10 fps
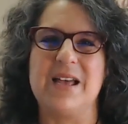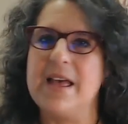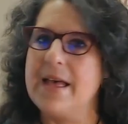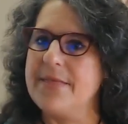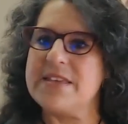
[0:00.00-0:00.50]

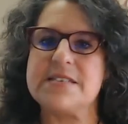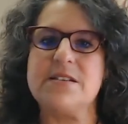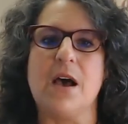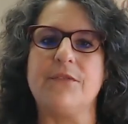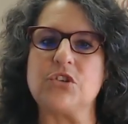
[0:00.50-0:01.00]
This
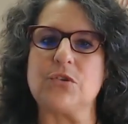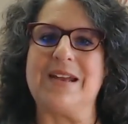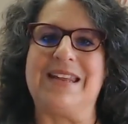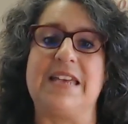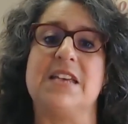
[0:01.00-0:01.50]
novel
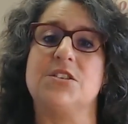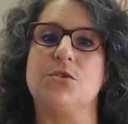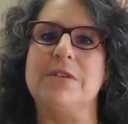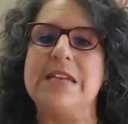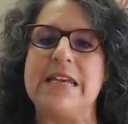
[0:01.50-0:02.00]
training is
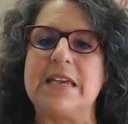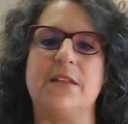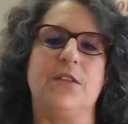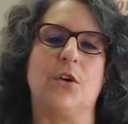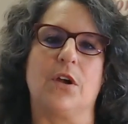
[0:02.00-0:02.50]
unique in
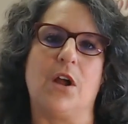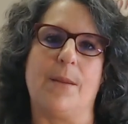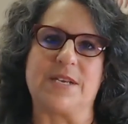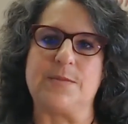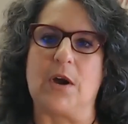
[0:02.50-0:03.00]
the
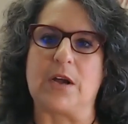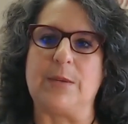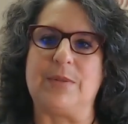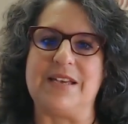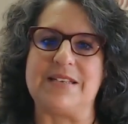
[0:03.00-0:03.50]
ergonomics
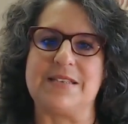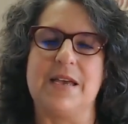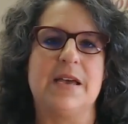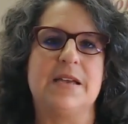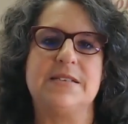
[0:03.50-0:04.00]
marketplace,
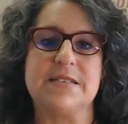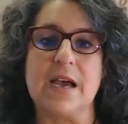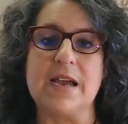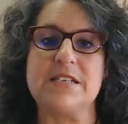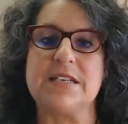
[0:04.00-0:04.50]

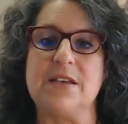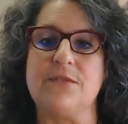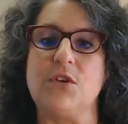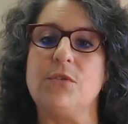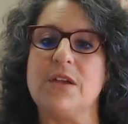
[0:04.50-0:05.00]
designed to give
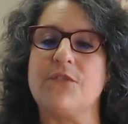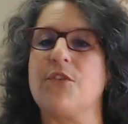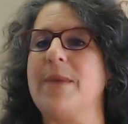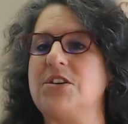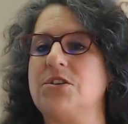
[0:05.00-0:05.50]
you the
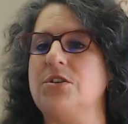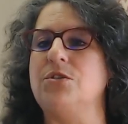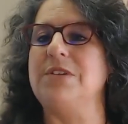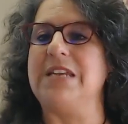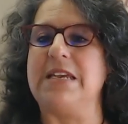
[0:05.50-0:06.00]
information you
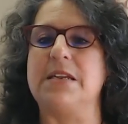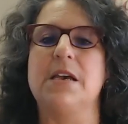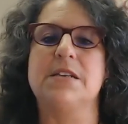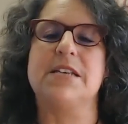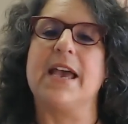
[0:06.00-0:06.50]
need
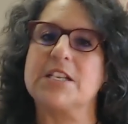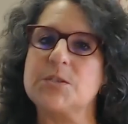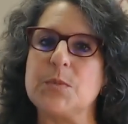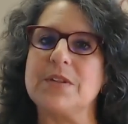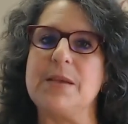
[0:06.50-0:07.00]
to
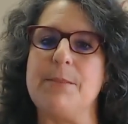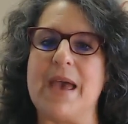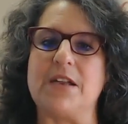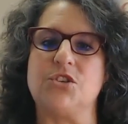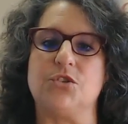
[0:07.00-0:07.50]
expertly
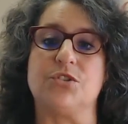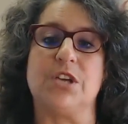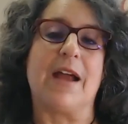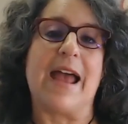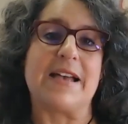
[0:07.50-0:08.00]
manage your
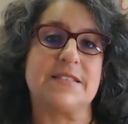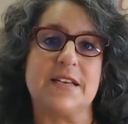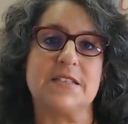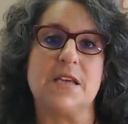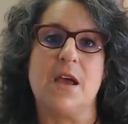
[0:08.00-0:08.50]
chair
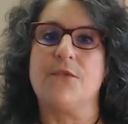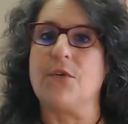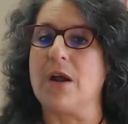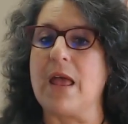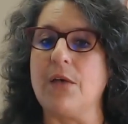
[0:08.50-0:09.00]
assets for a
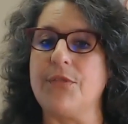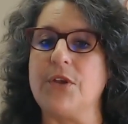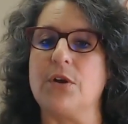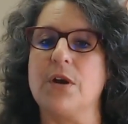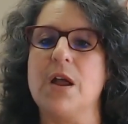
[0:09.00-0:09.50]

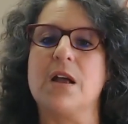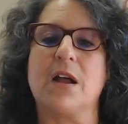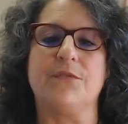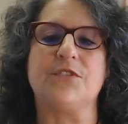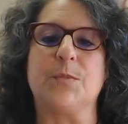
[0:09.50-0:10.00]
healthier,
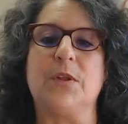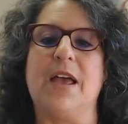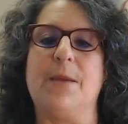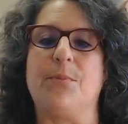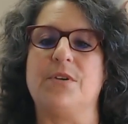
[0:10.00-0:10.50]
comfortable,
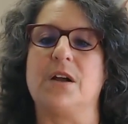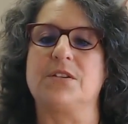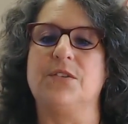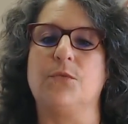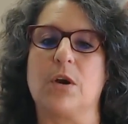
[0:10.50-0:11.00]
and
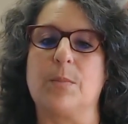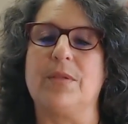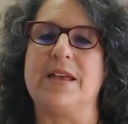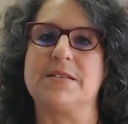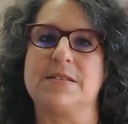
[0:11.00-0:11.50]
productive
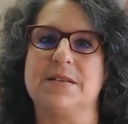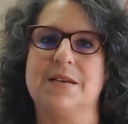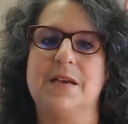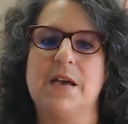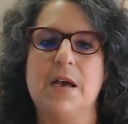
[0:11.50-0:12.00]
workplace.
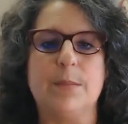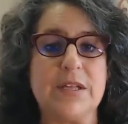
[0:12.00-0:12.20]
Please